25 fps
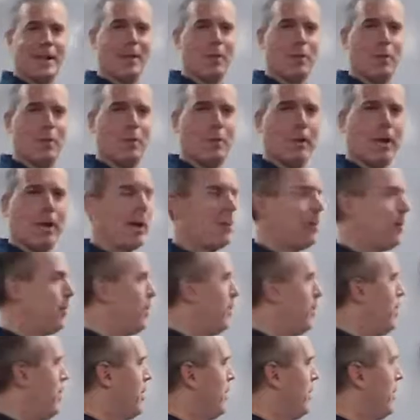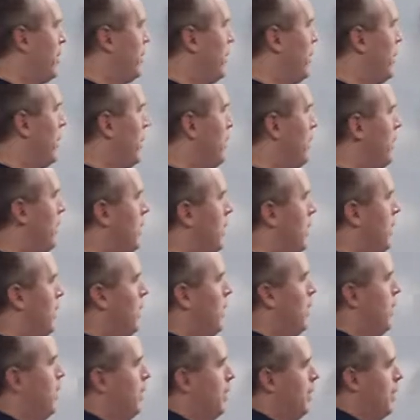kind of going backwards here a little
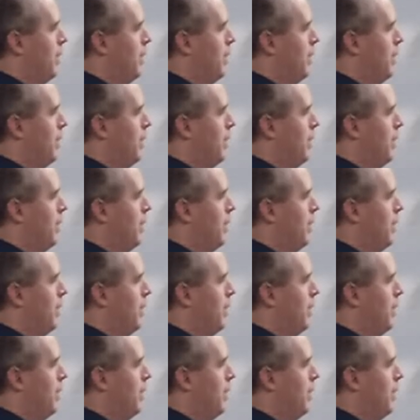bit.